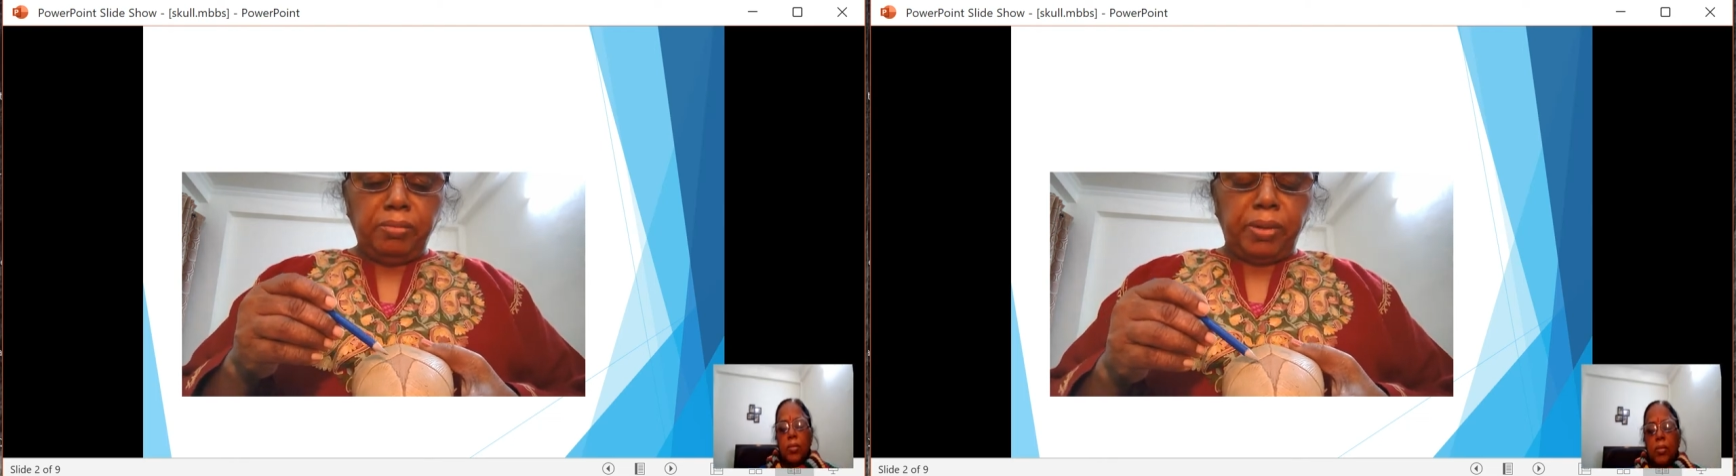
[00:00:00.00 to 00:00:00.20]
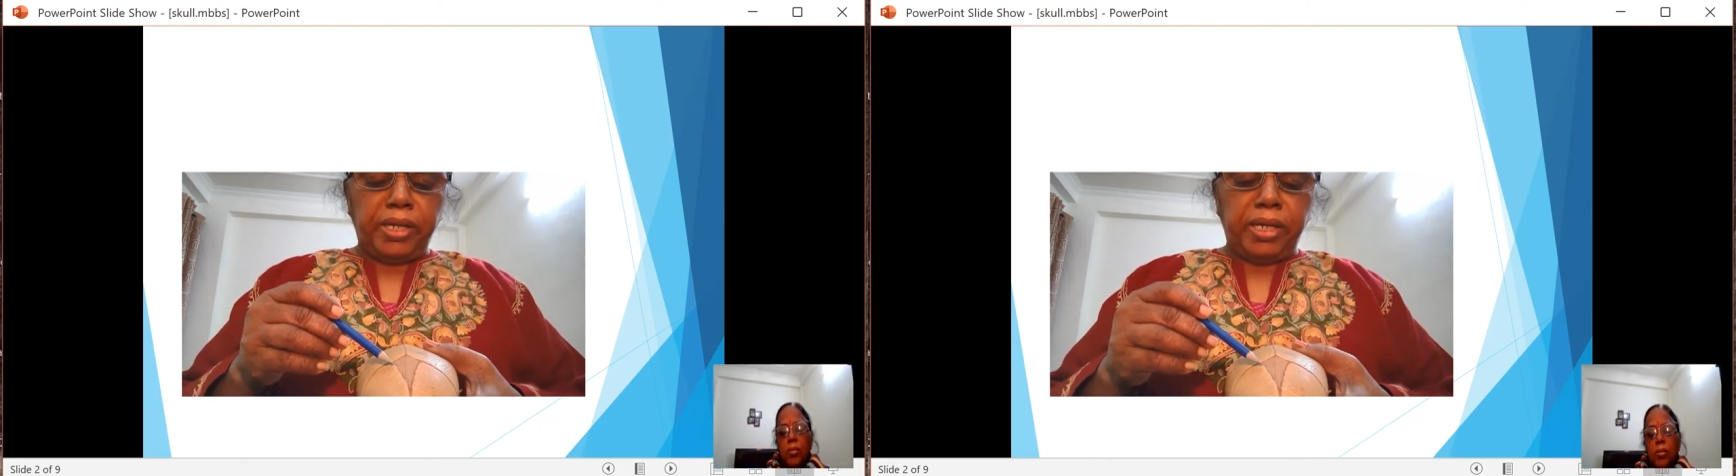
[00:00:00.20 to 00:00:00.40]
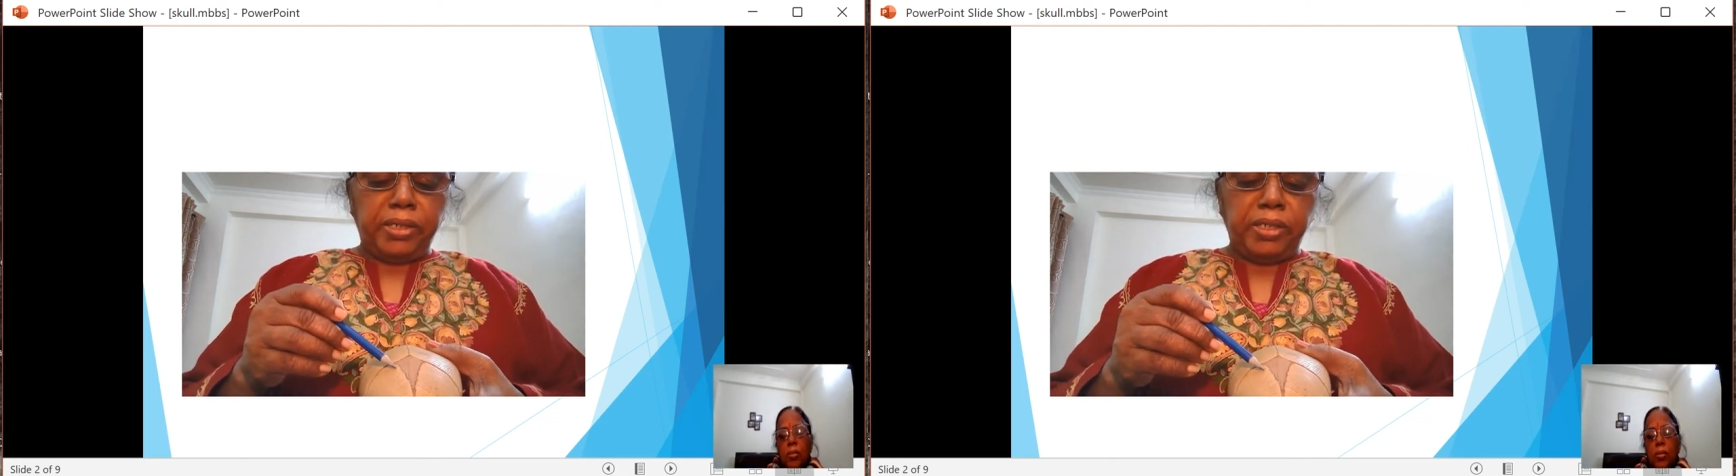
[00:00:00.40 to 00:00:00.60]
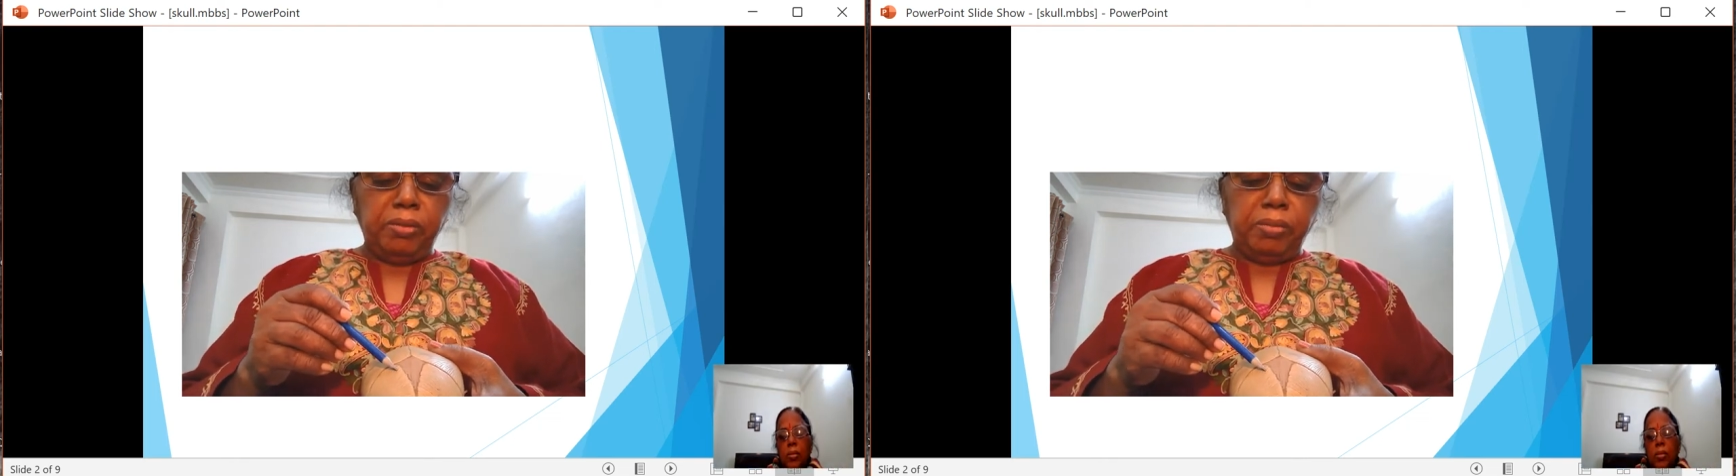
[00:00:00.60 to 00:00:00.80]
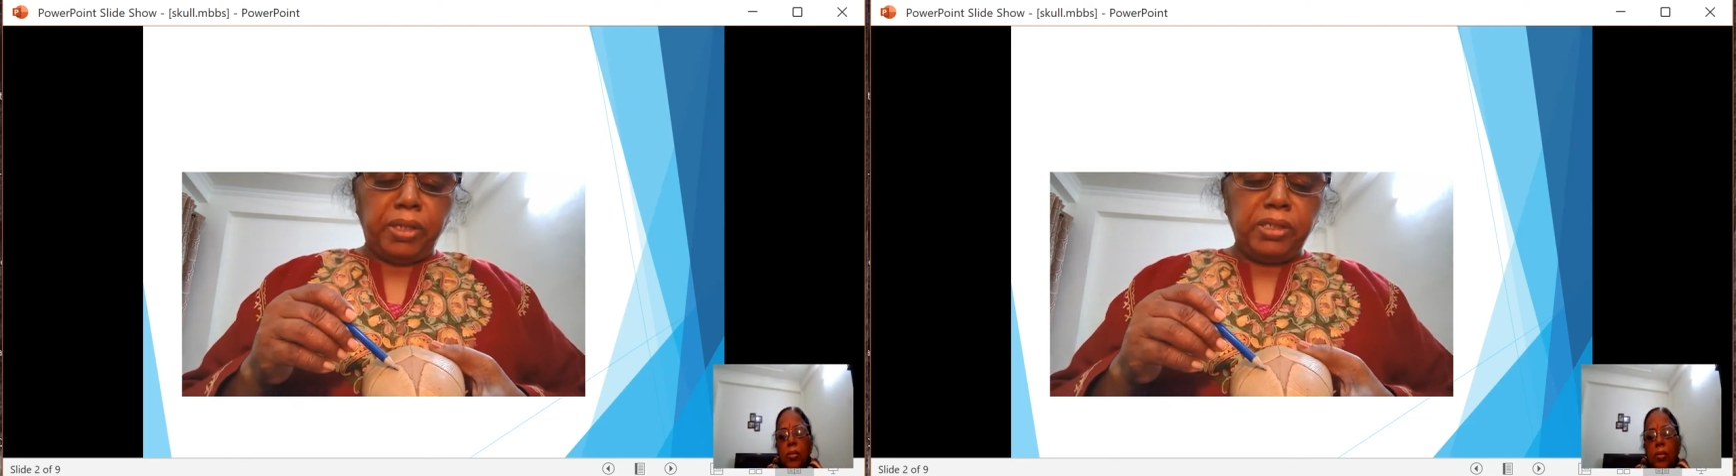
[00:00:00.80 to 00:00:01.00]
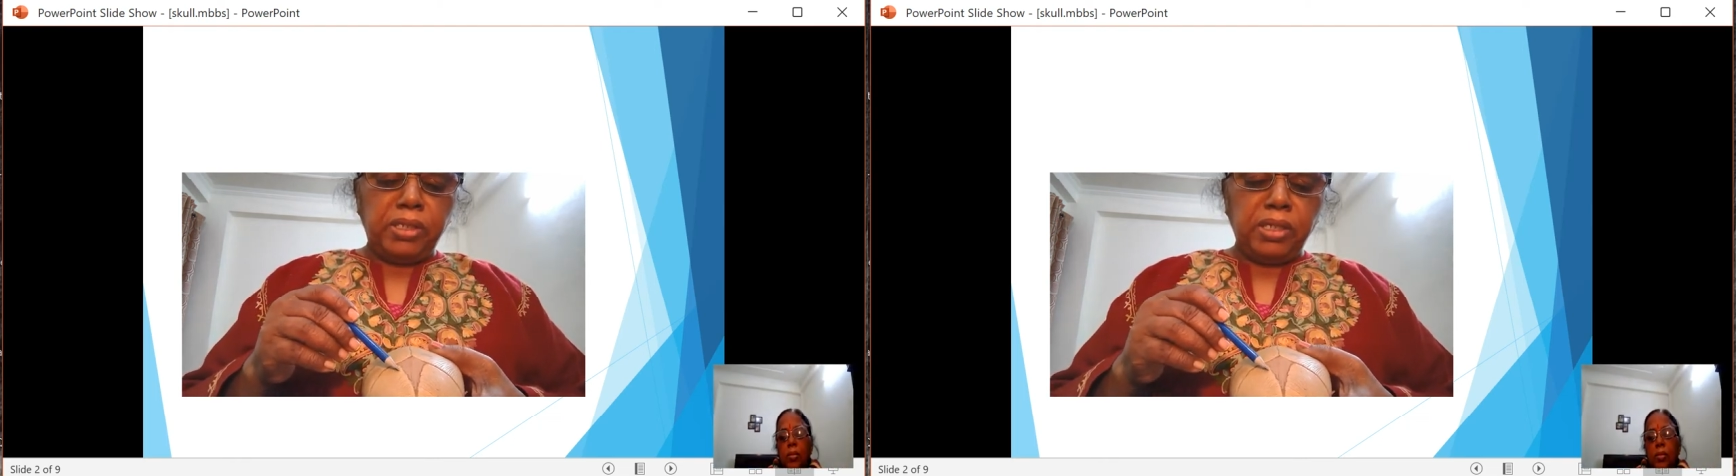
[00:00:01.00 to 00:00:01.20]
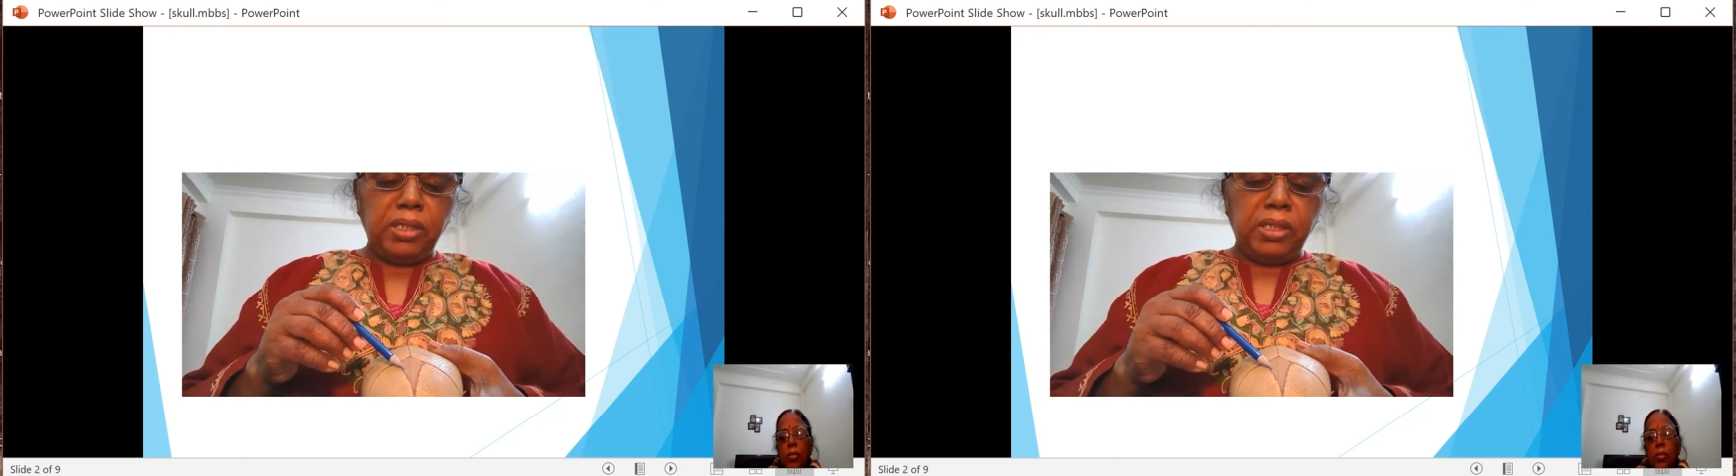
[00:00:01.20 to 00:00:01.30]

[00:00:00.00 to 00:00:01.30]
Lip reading: by 18 months